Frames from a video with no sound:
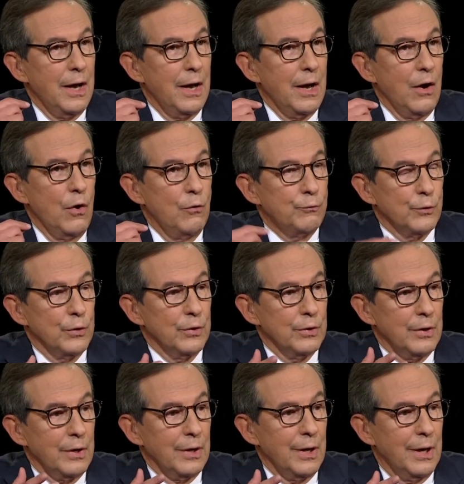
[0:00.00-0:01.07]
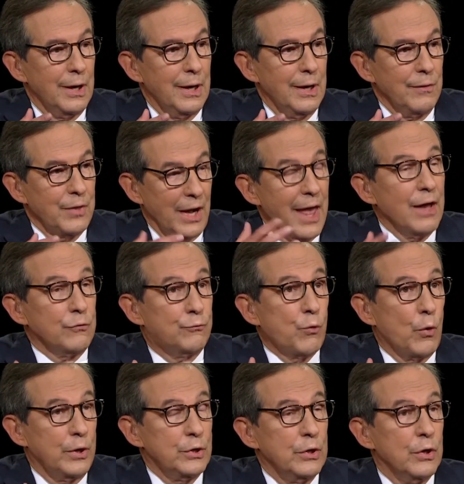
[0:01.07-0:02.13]
Over the last
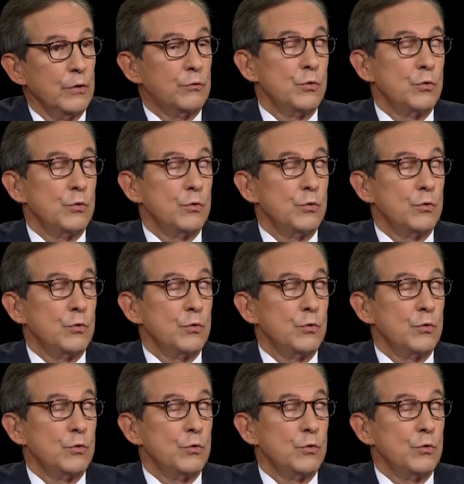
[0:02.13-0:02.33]
4 years, you